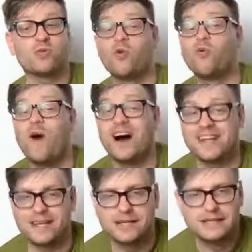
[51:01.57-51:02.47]
War
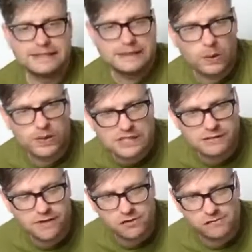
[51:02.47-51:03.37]
One? Lawrence
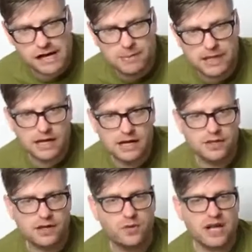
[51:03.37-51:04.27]
of Arabia,
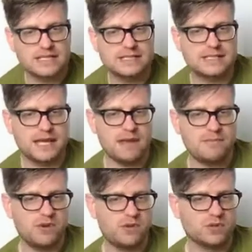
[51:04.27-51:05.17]
The Great
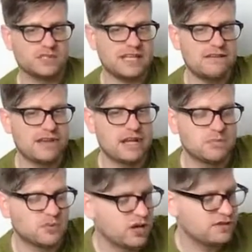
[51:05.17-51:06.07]
Escape, or Saving
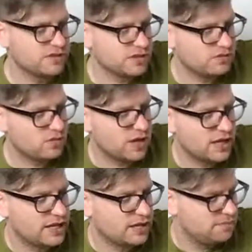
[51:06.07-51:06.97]
Private Ryan?